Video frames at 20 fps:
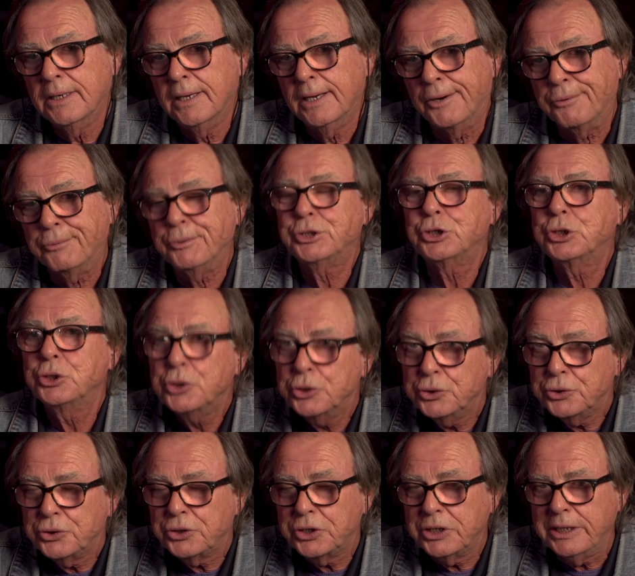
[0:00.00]

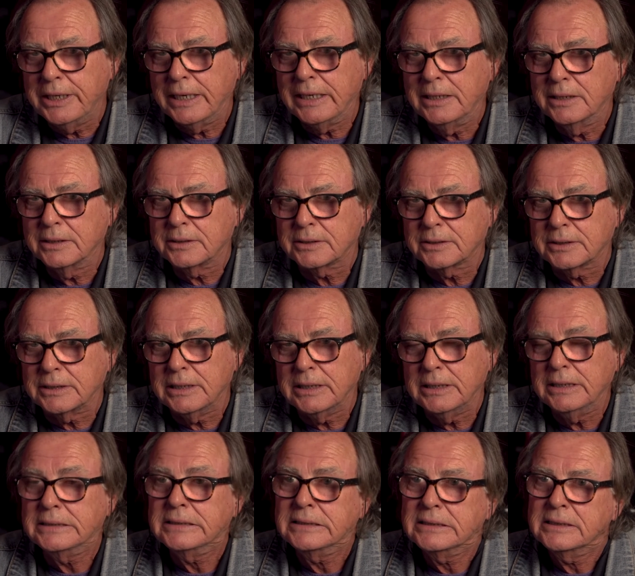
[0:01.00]
return gig at
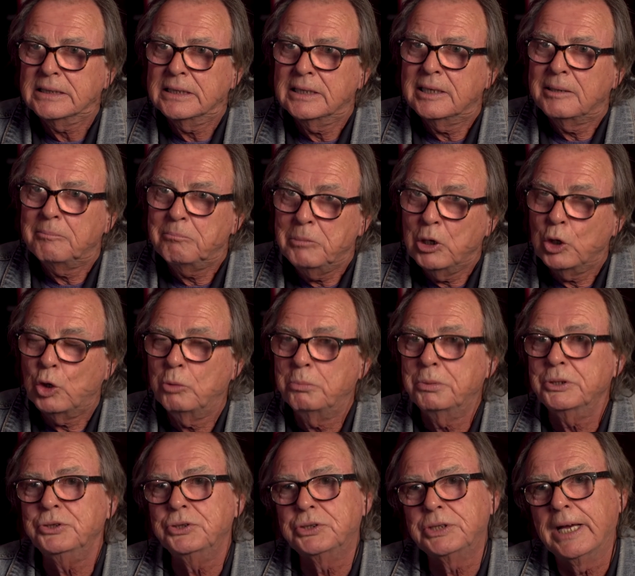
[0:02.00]
the
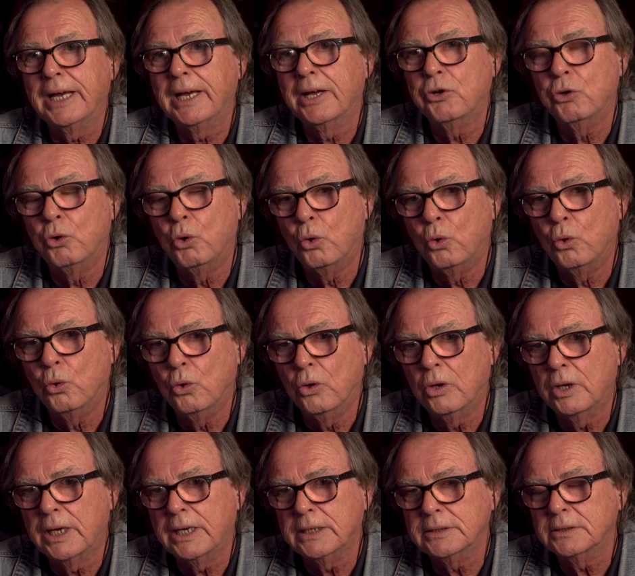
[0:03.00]
Melbourne Town
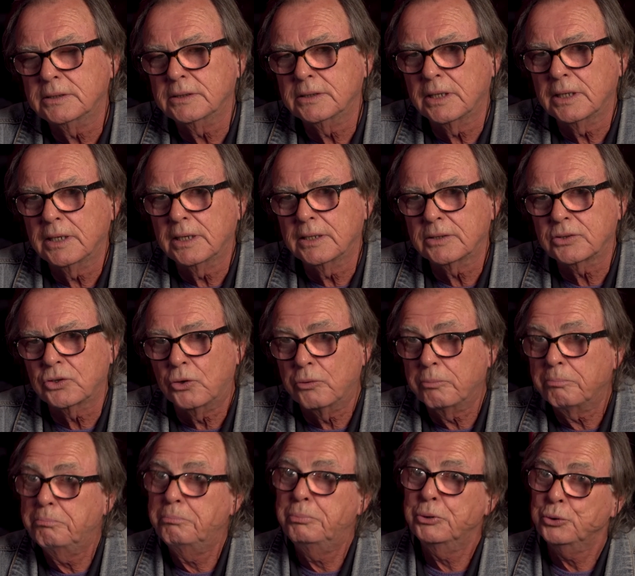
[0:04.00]
Hall and got
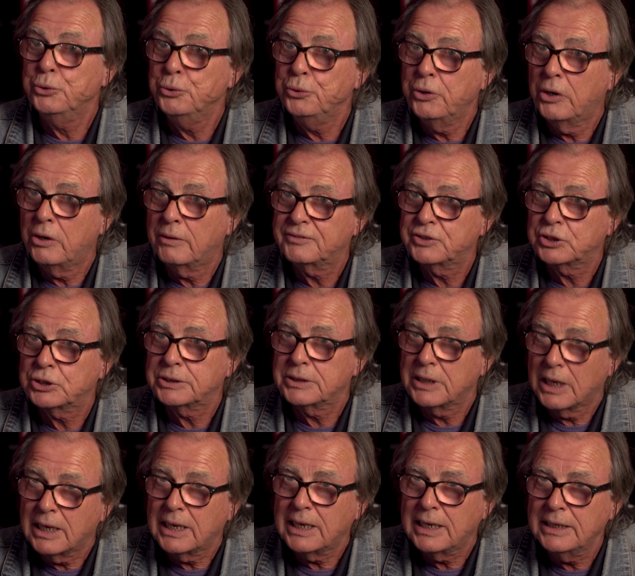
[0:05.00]
booed off
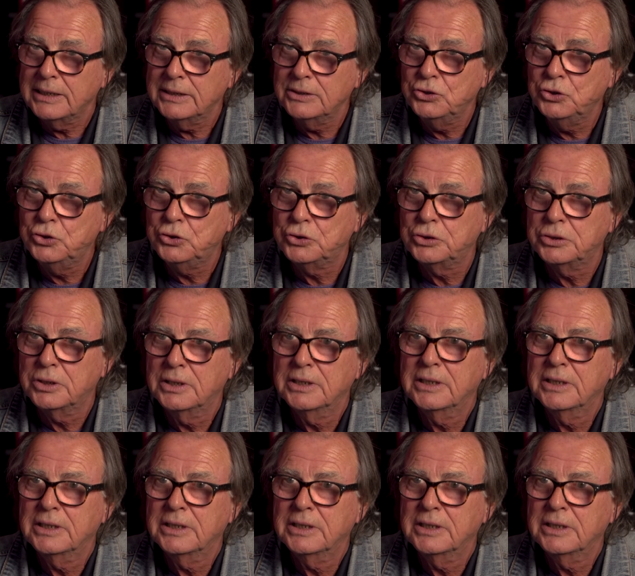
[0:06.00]
stage